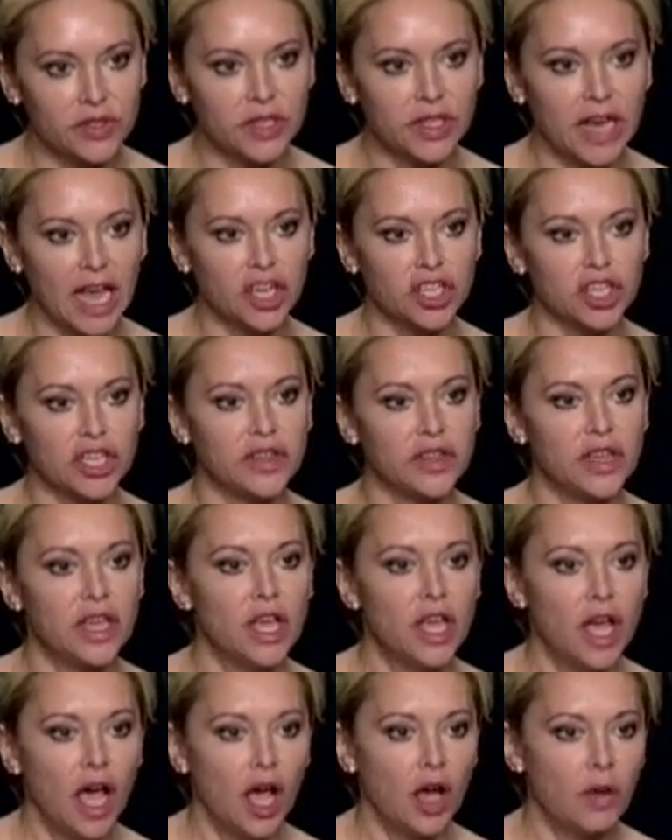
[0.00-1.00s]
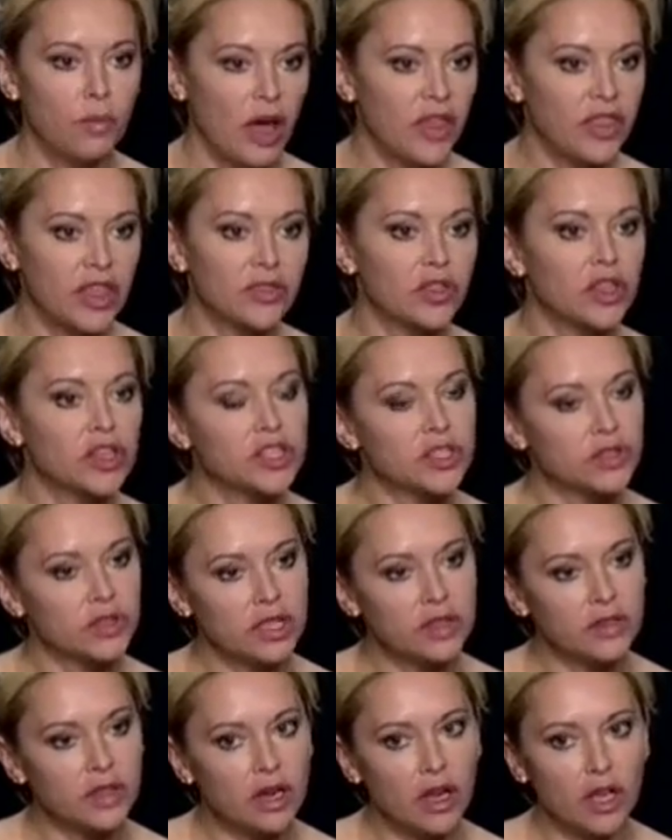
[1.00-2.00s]
And actually, I think that
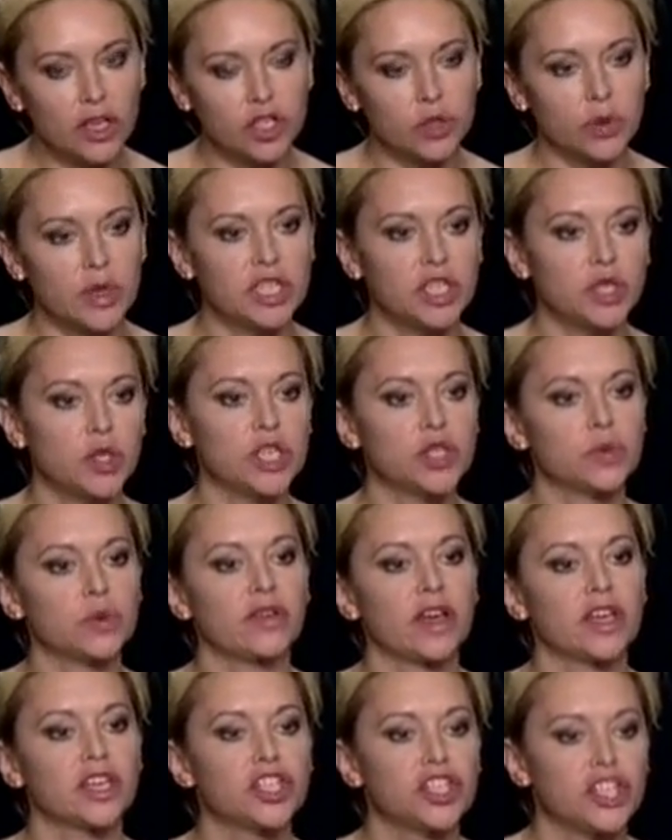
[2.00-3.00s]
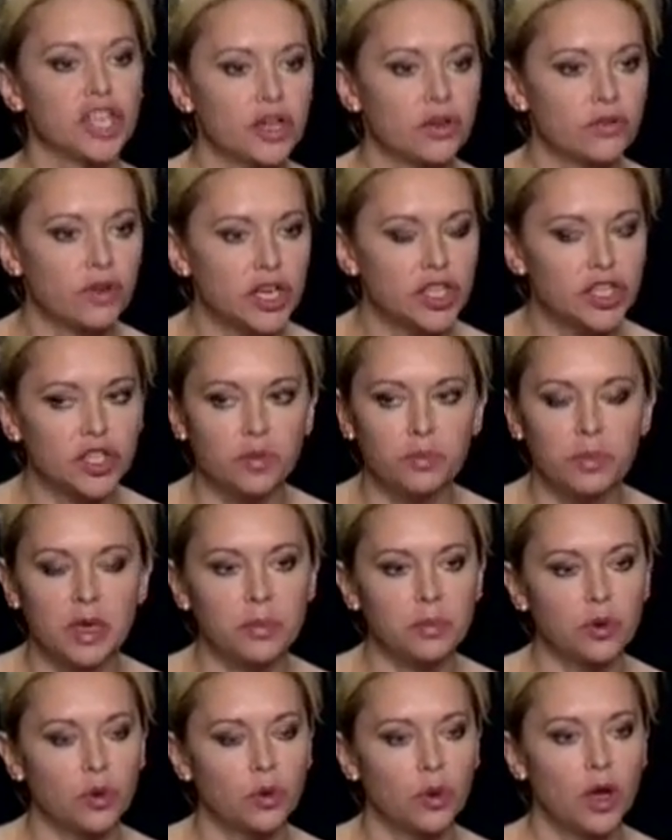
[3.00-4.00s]
in the last 20 years, we've had a generation of
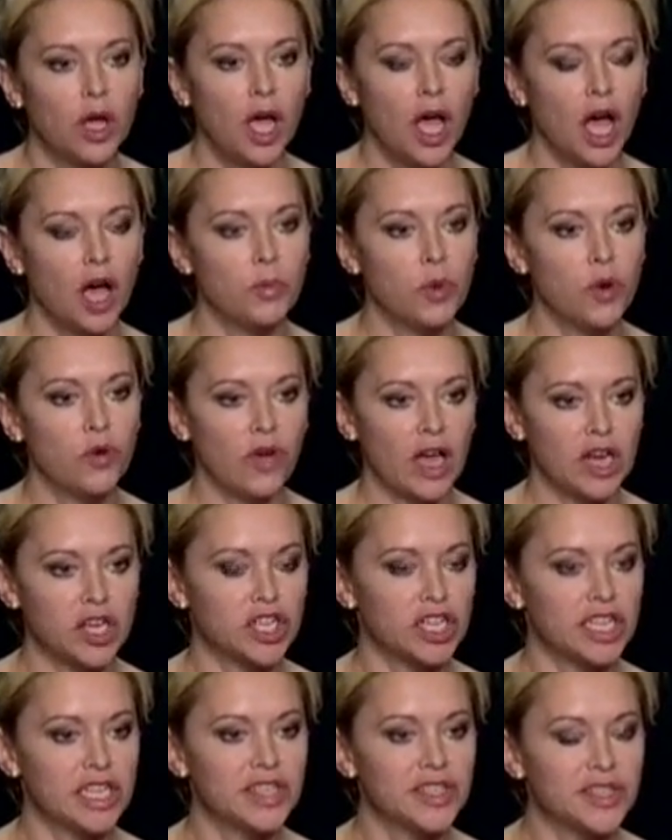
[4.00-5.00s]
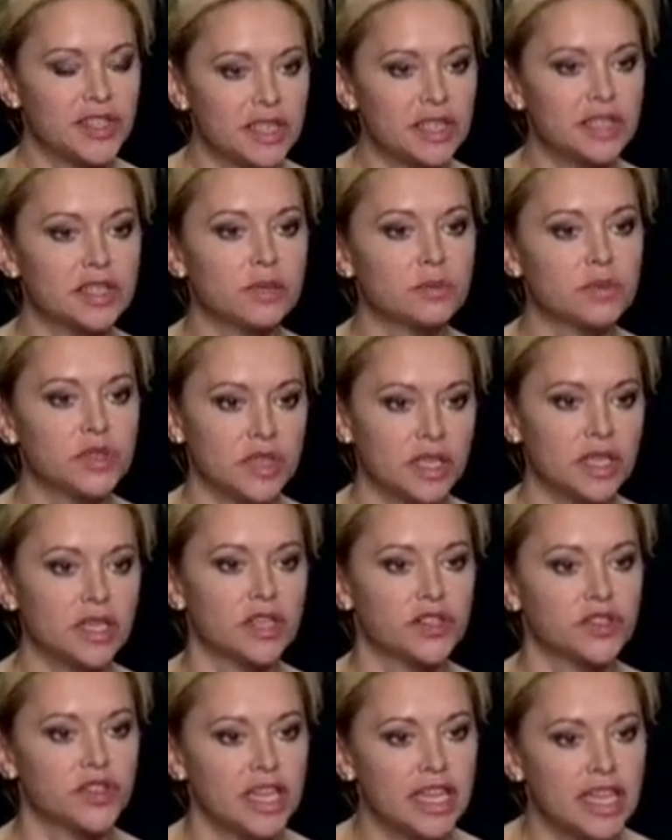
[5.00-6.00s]
people who've actually systems
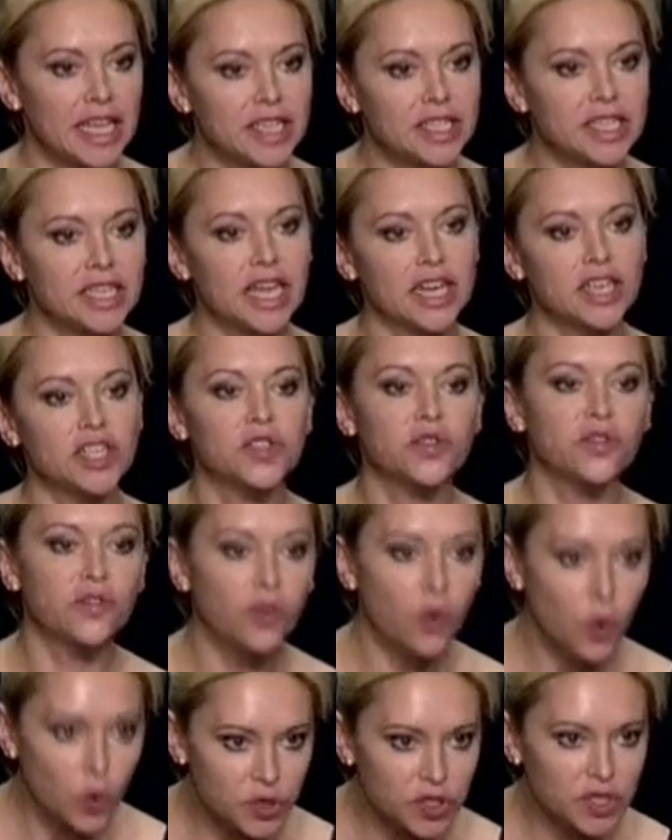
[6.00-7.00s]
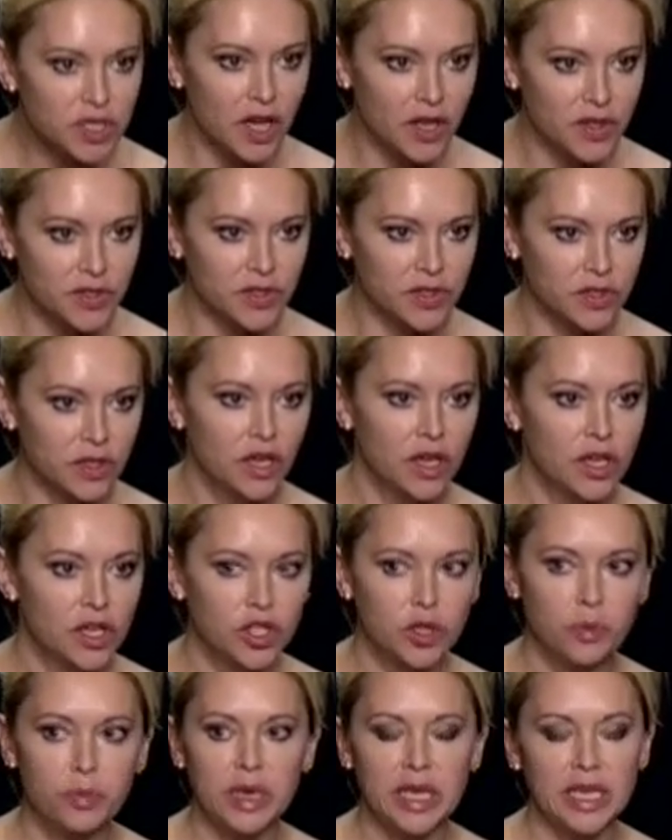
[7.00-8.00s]
thinkers. The internet has forced us
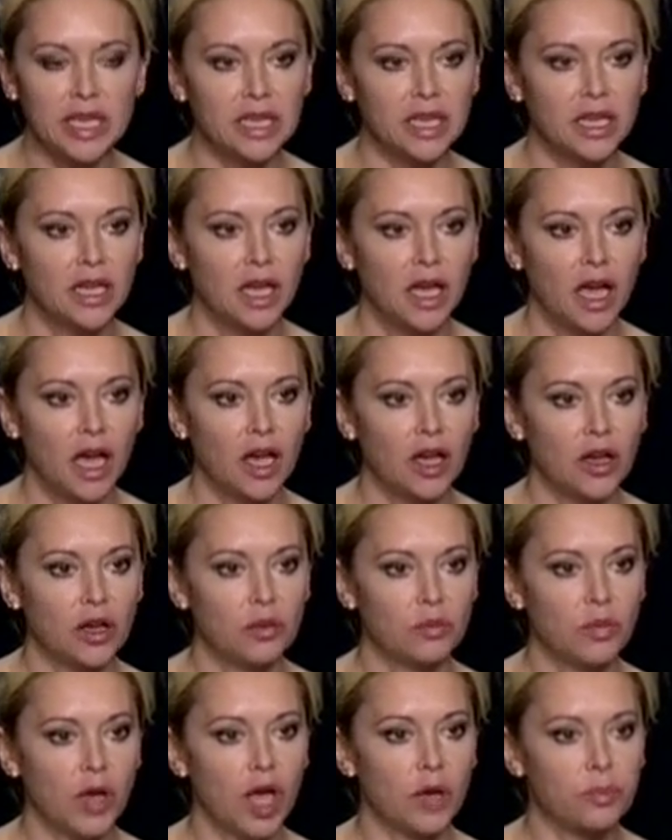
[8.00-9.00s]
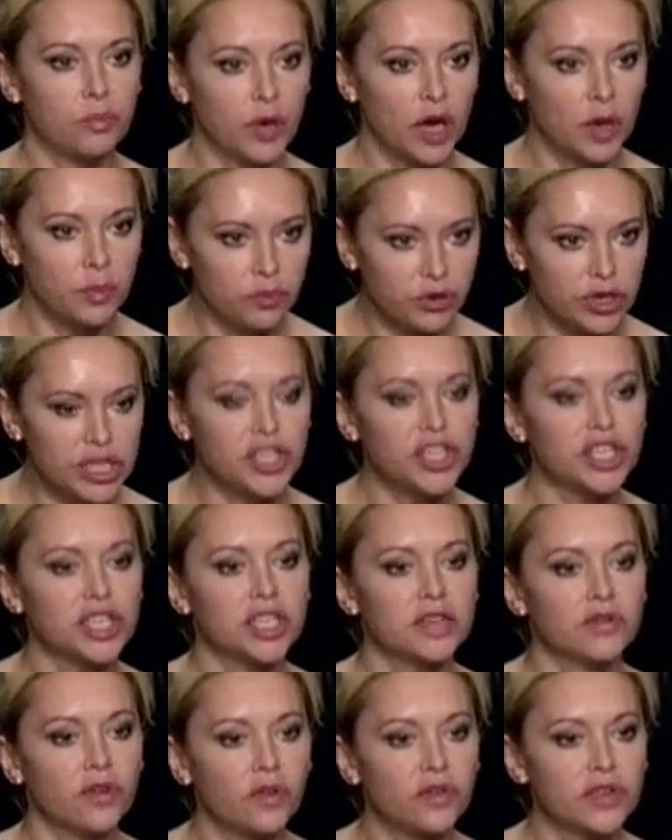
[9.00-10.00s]
to be
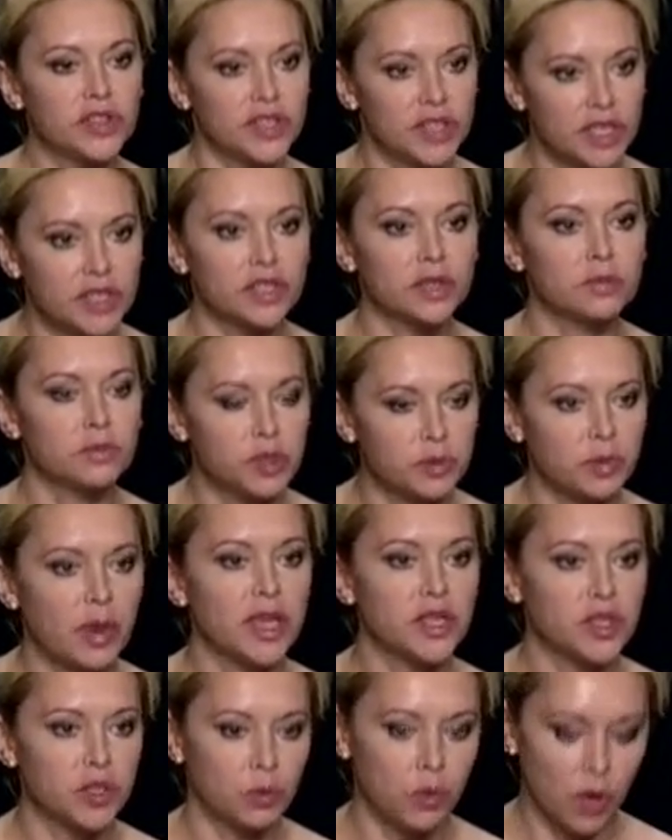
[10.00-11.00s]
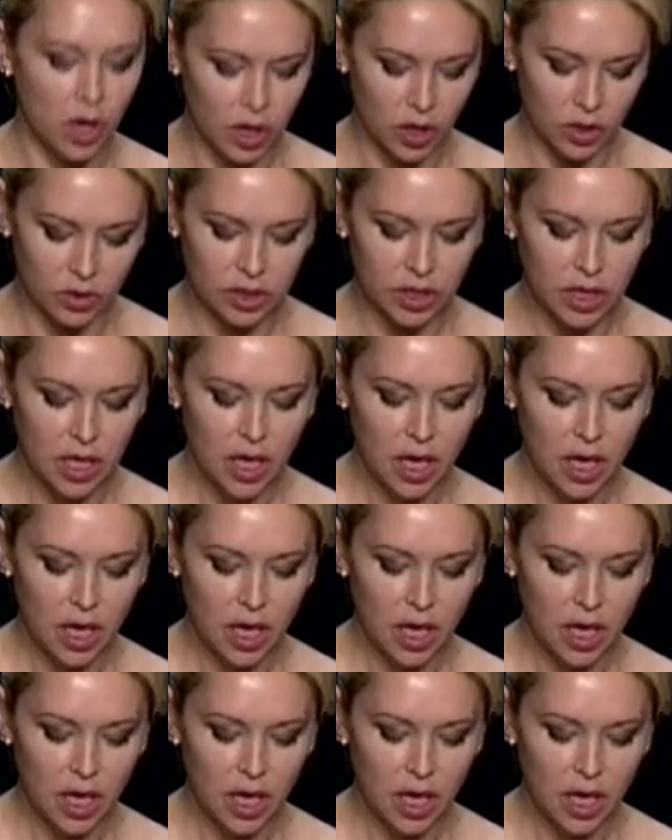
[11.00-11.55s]
appreciative of a systems-based world.